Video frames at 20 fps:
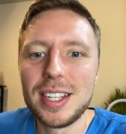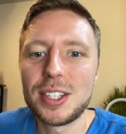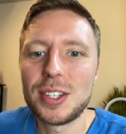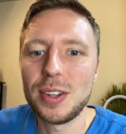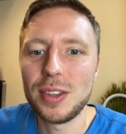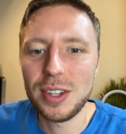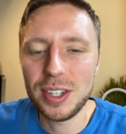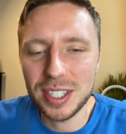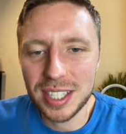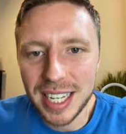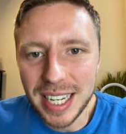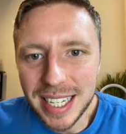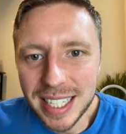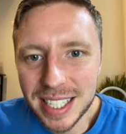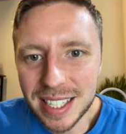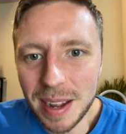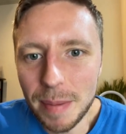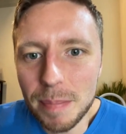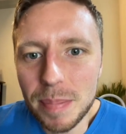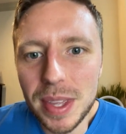so there's like
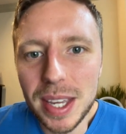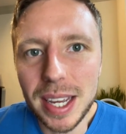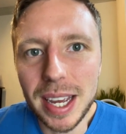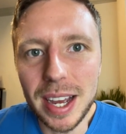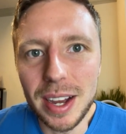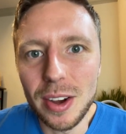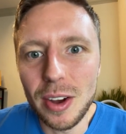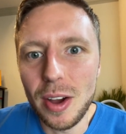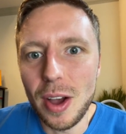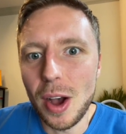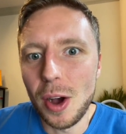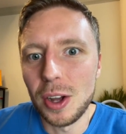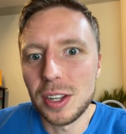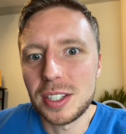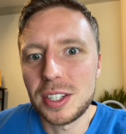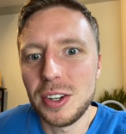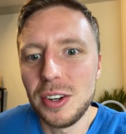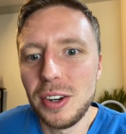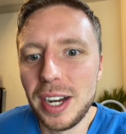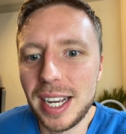something
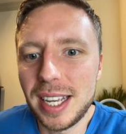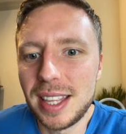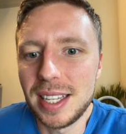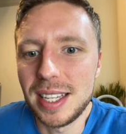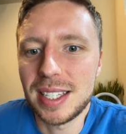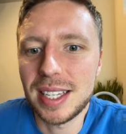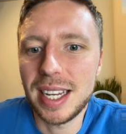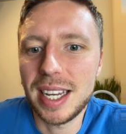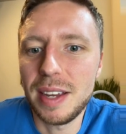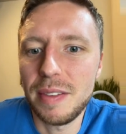also like this.